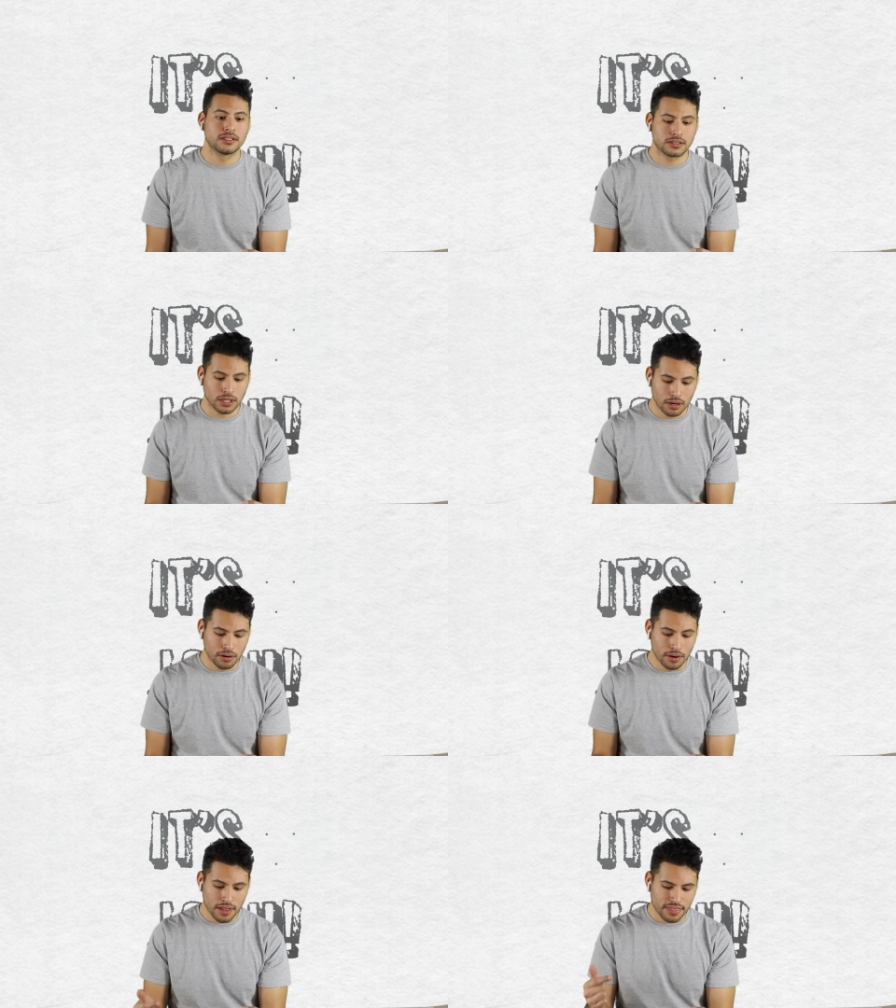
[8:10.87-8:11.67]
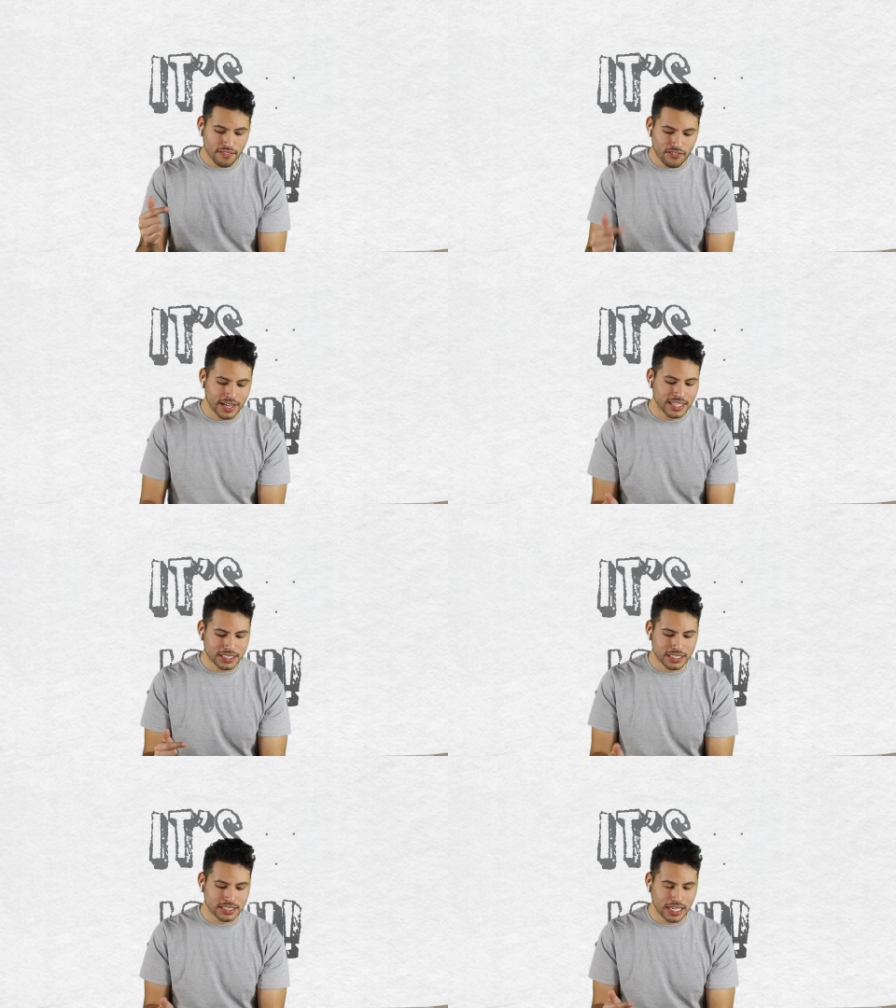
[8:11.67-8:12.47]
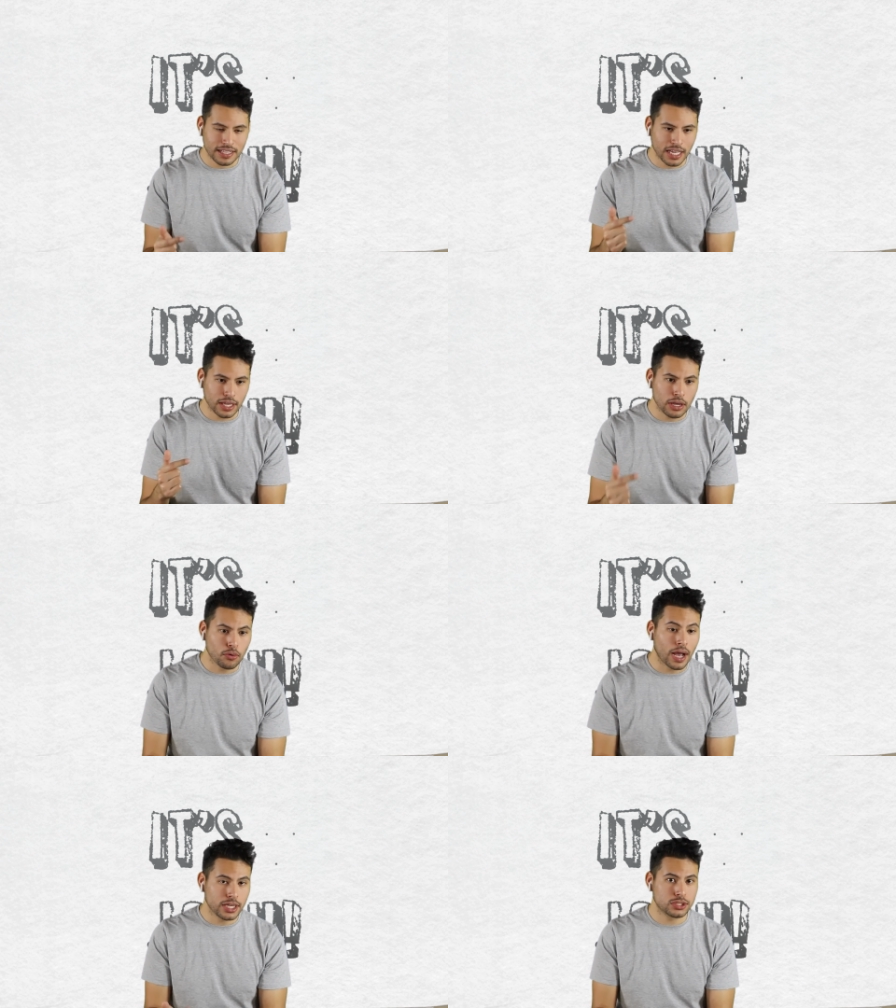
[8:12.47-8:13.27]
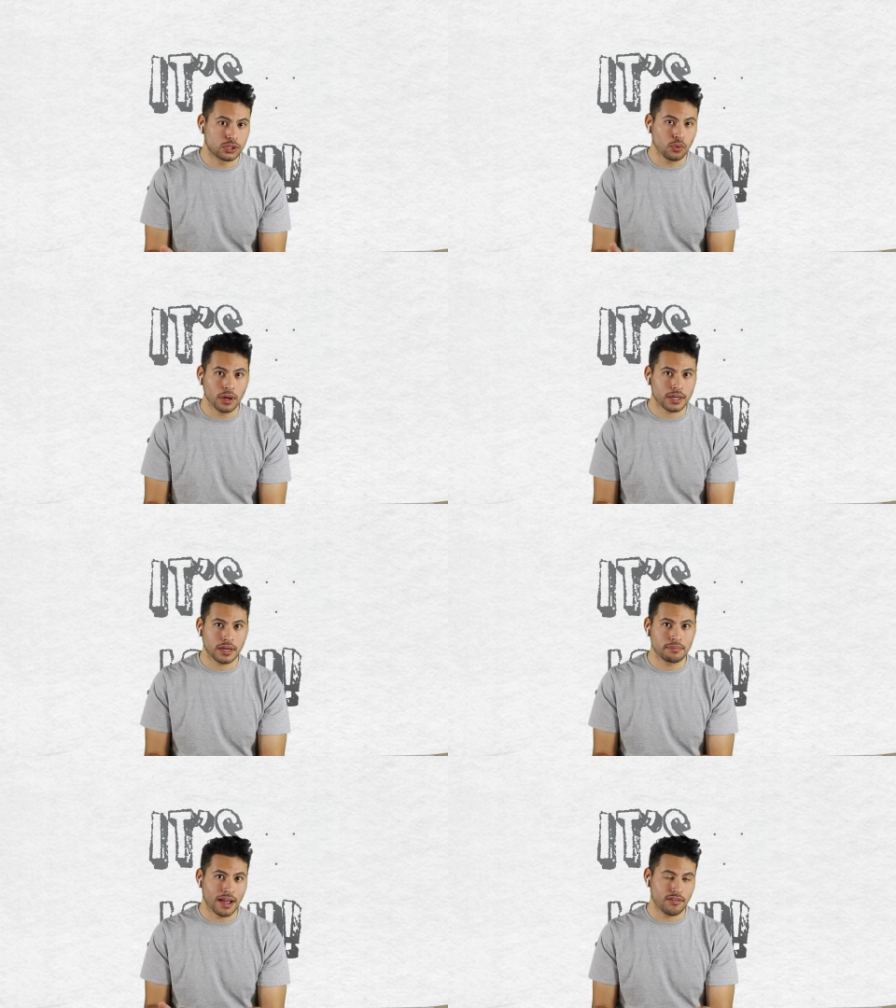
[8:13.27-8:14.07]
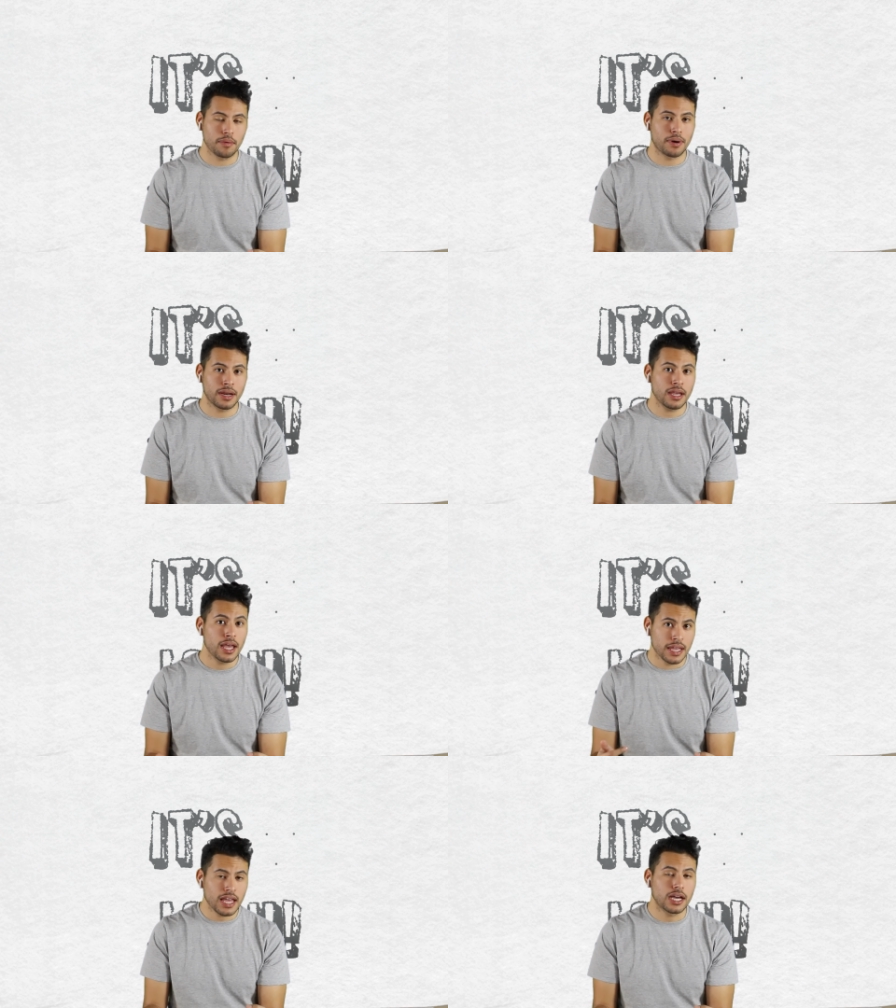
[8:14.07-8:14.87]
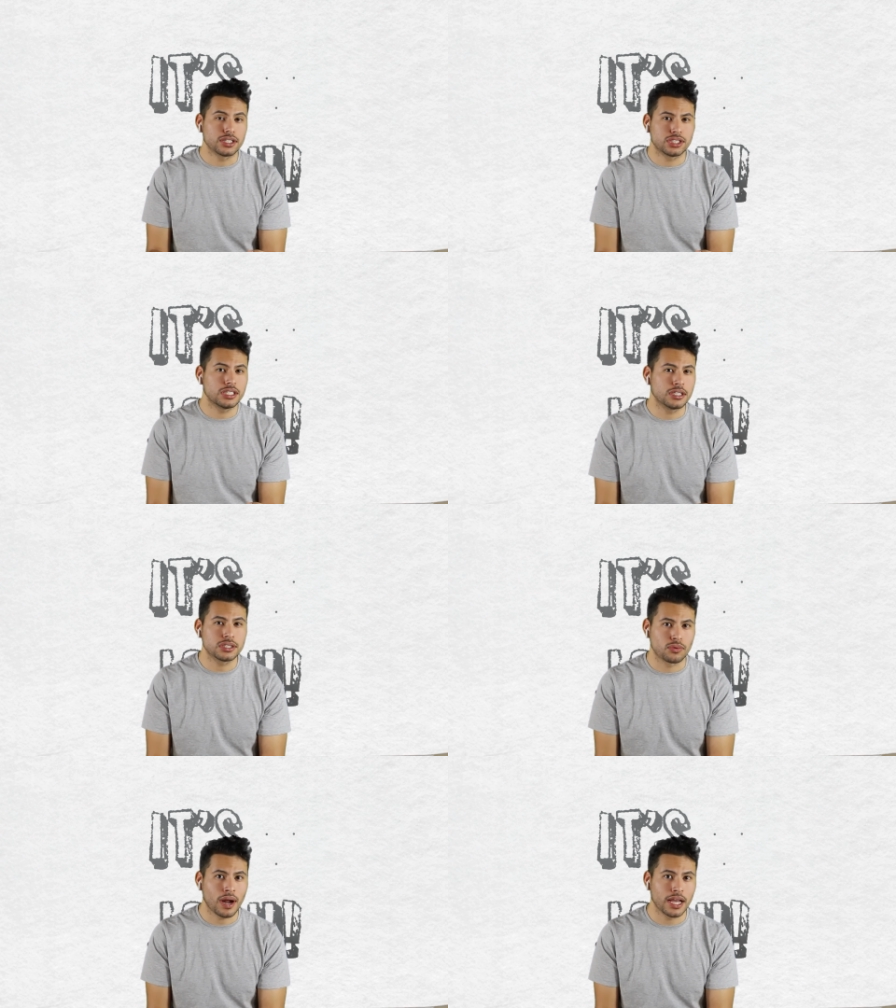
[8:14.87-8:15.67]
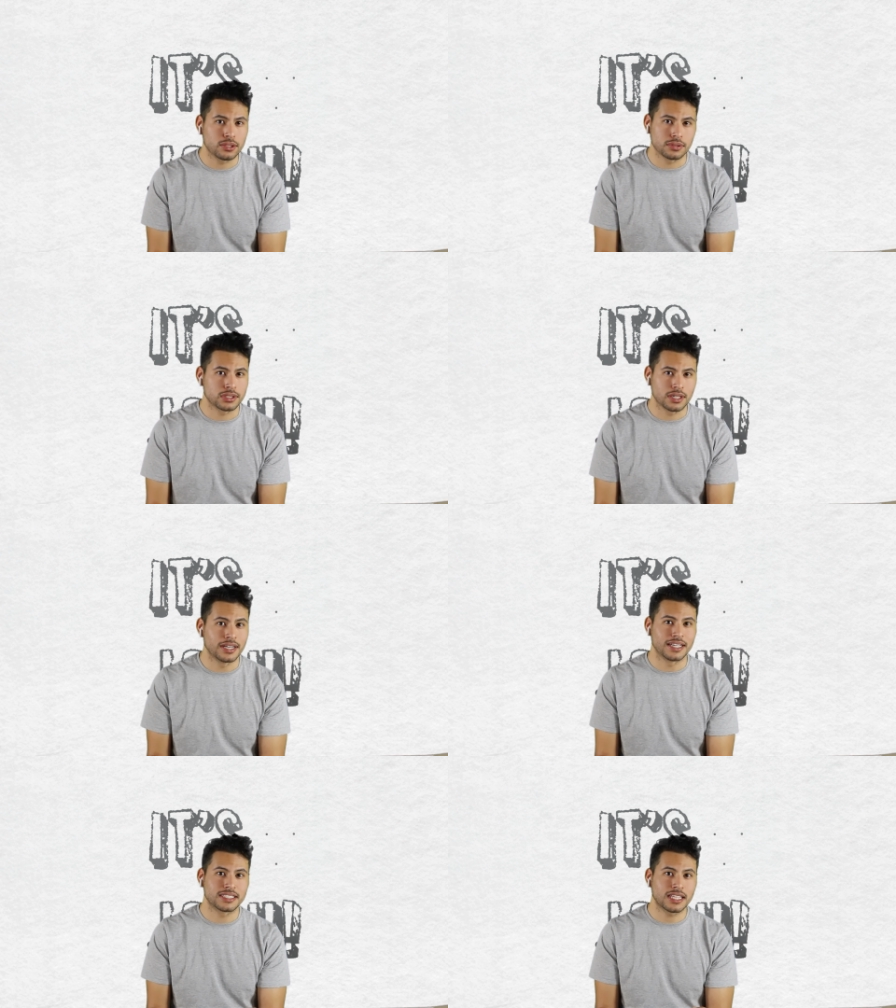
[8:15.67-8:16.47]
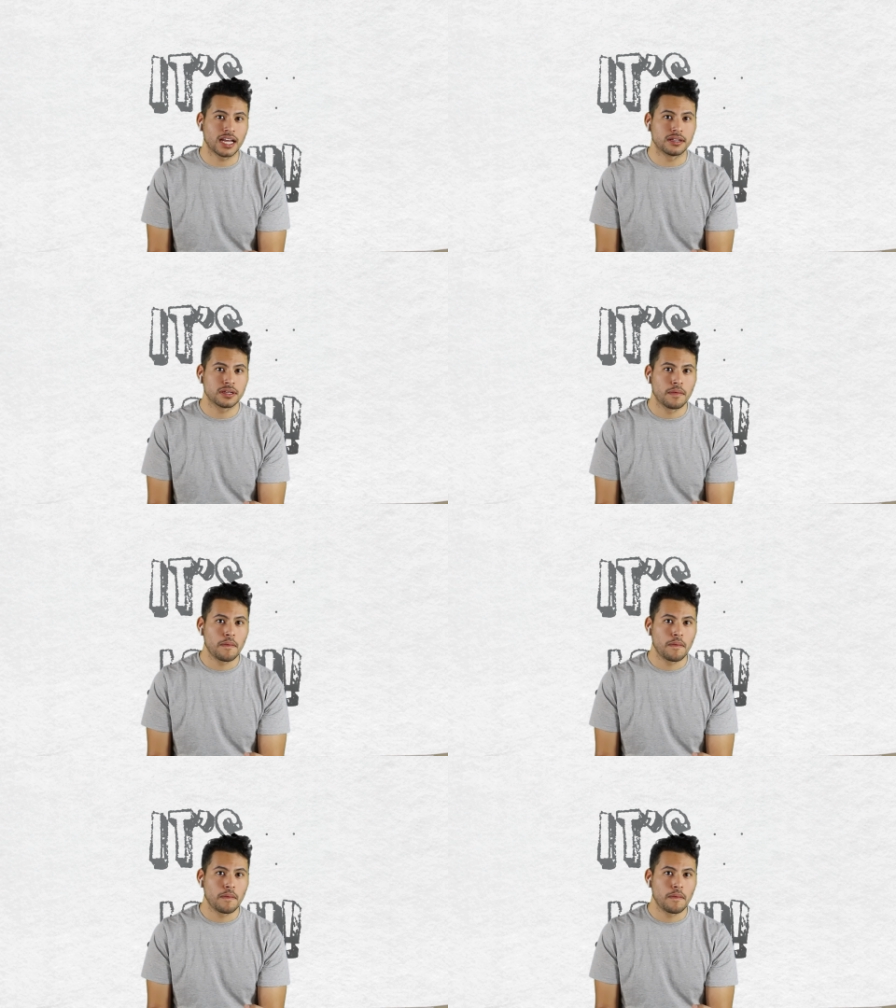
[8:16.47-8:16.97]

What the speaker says: So the fact that she's saying that you guys do welcome everybody, yeah, she is right to a certain extent.